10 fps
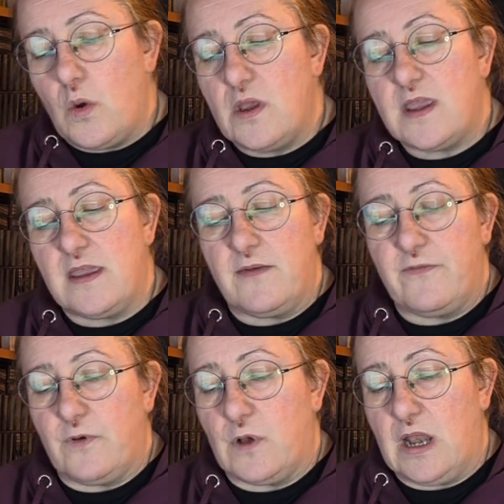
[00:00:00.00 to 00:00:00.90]

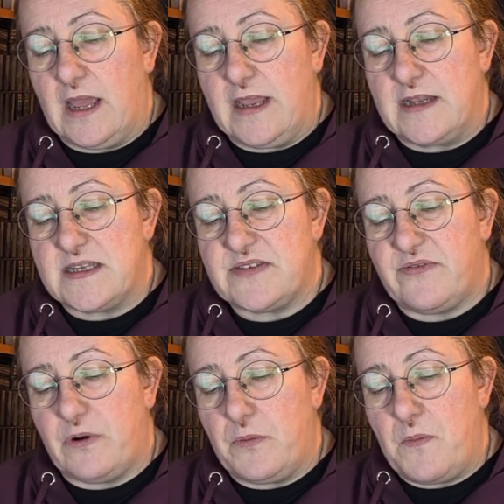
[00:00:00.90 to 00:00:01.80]
working for
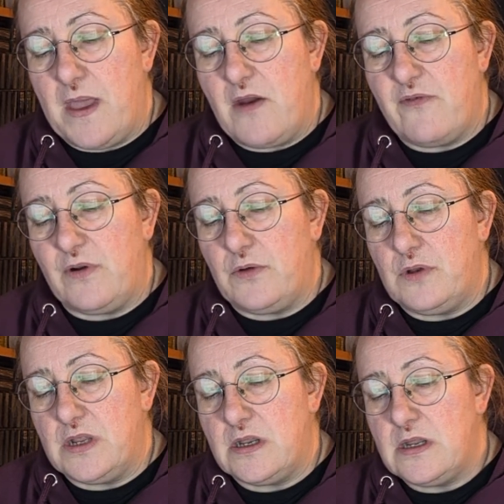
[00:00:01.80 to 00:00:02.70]
clients from the Mayor of
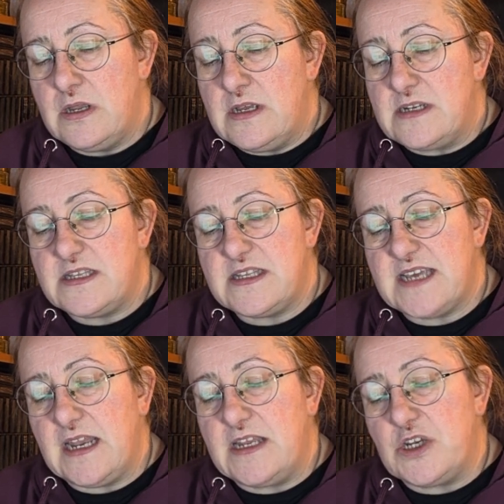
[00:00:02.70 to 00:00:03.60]
London to
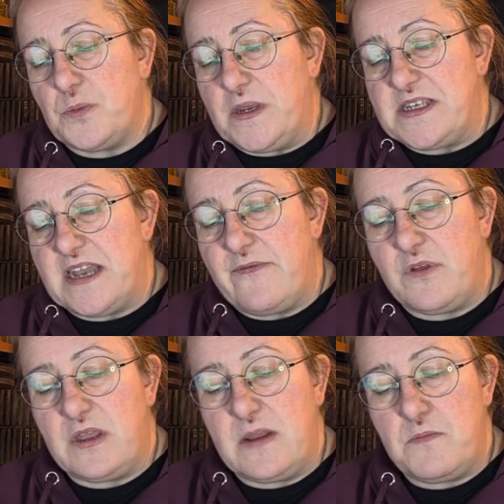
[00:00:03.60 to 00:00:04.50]
the Teletubbies and
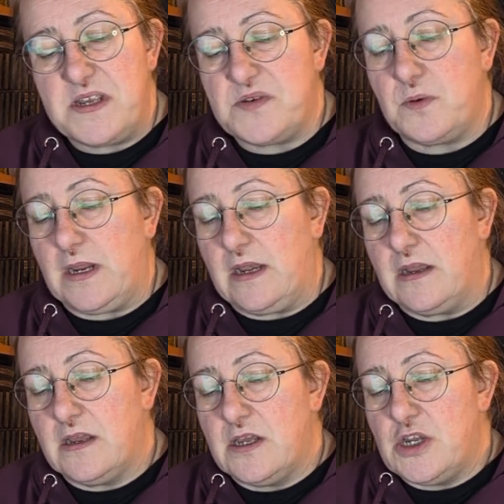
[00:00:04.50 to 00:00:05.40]
everything in
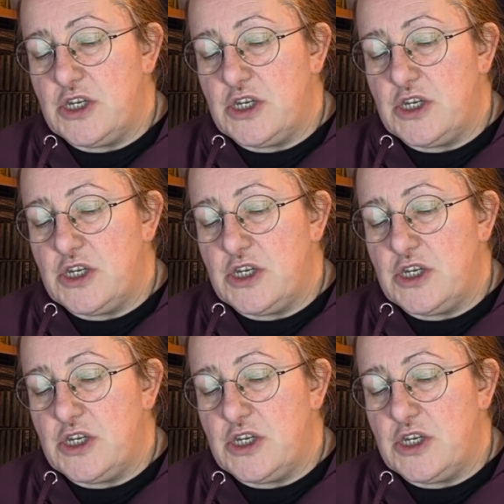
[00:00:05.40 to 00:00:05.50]
between.